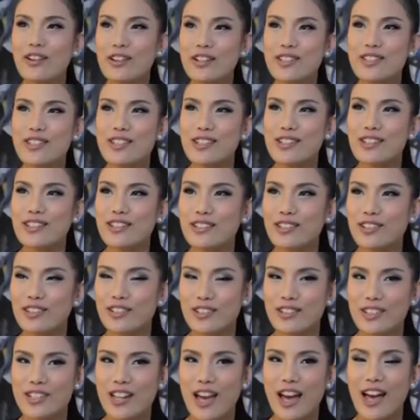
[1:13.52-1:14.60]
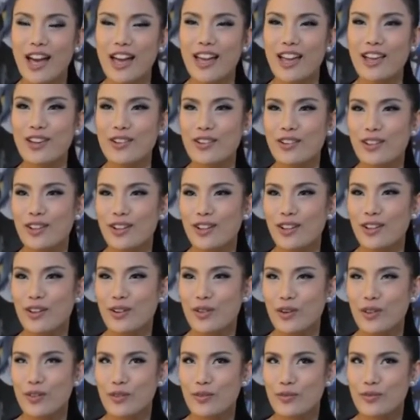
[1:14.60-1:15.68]
does the Thai
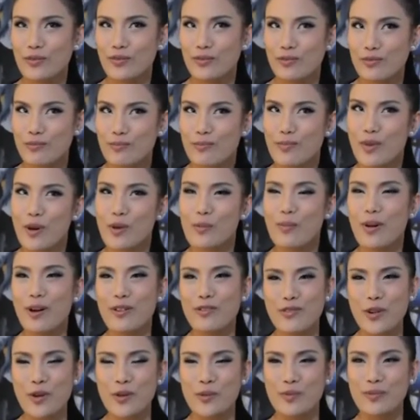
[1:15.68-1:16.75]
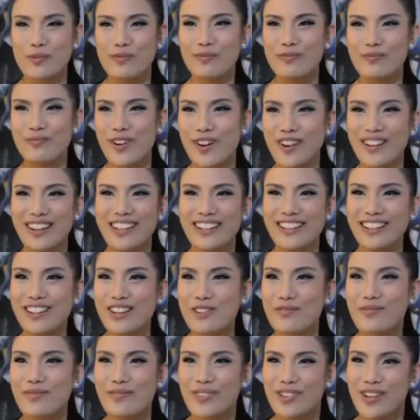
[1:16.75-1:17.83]
mobile phone market
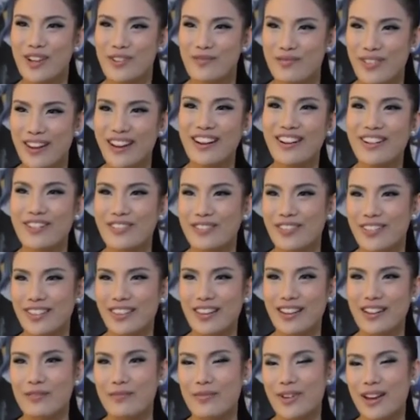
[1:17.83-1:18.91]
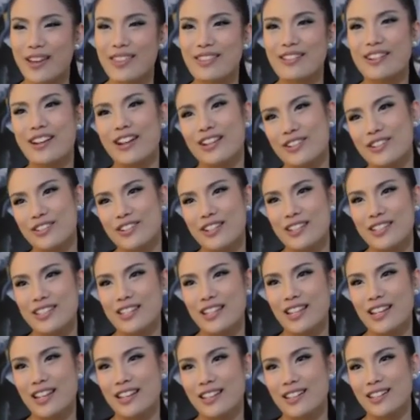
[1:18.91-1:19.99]
compare with other countries
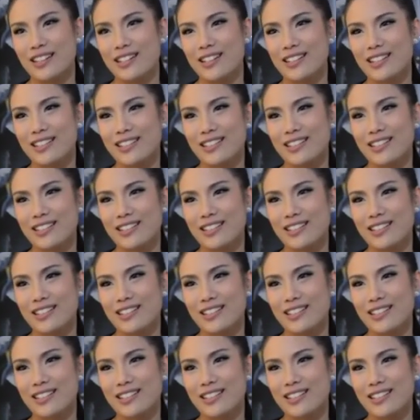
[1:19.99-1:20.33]
in?